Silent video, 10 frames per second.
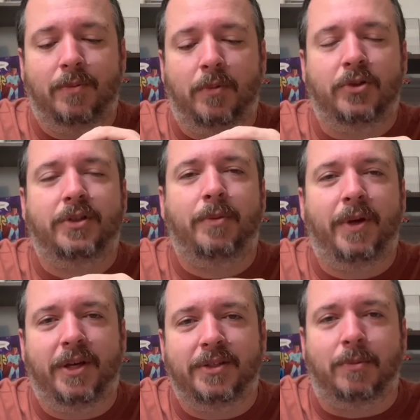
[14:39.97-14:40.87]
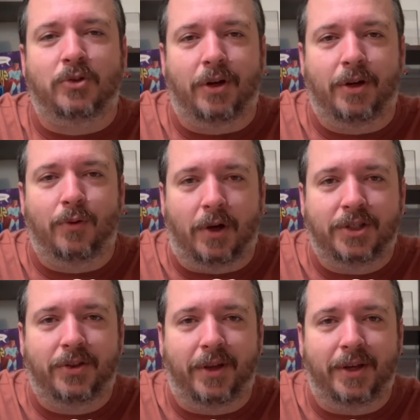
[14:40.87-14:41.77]
mostly because I'm trying to
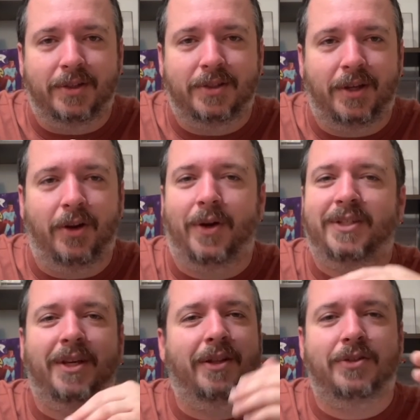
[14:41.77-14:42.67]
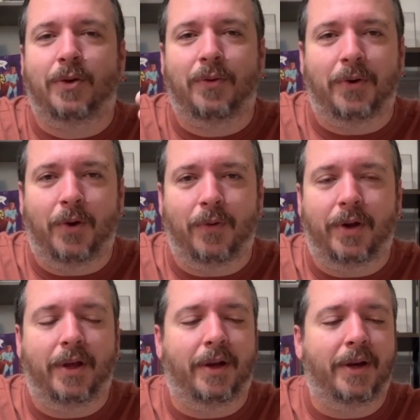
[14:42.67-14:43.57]
rush things. I say this over and over
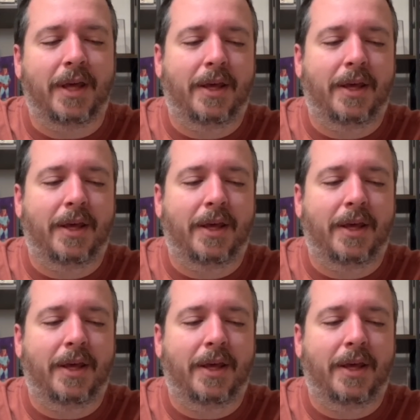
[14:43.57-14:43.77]
again.